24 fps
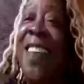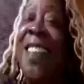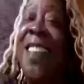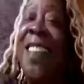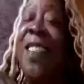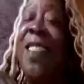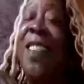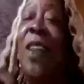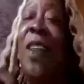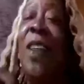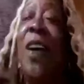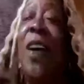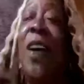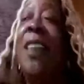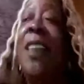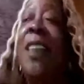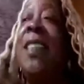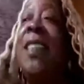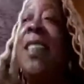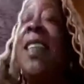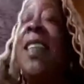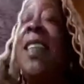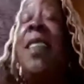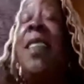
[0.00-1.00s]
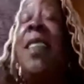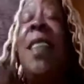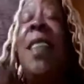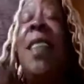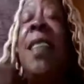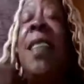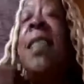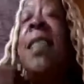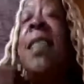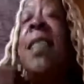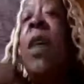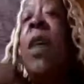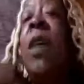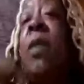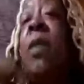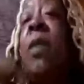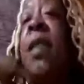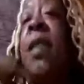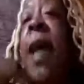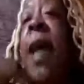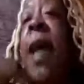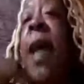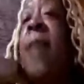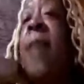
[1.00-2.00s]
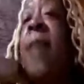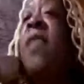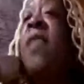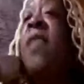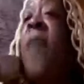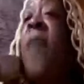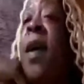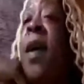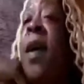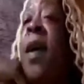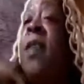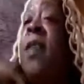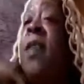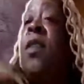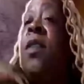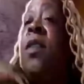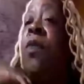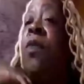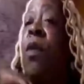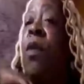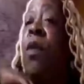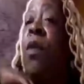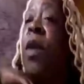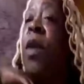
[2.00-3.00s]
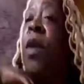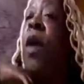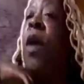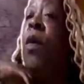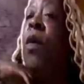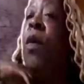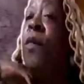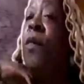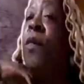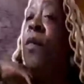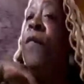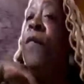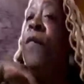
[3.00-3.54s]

It's so satisfying to grow your own